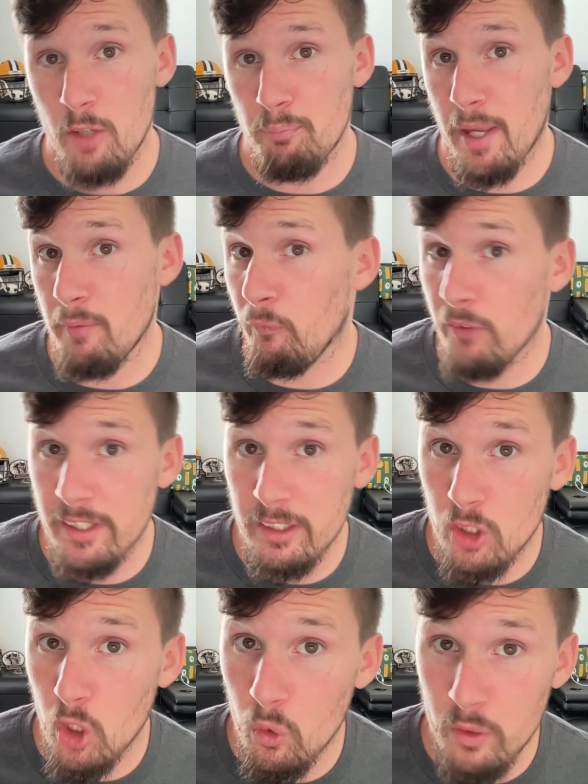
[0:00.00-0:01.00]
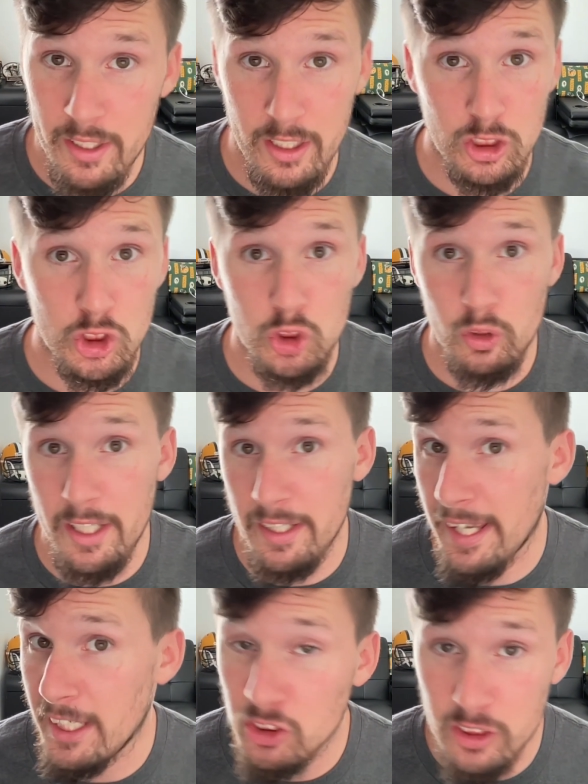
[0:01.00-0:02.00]
Maybe we can go get a Trey
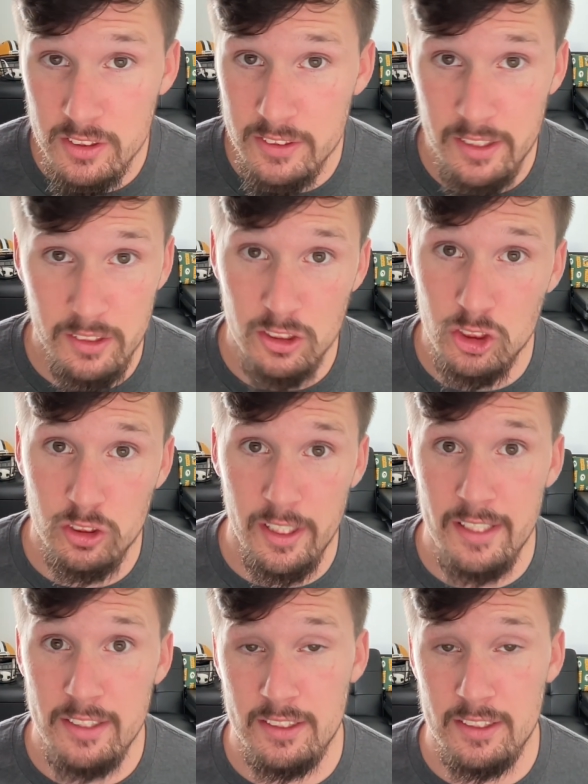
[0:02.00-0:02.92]
Hendrickson in the trade,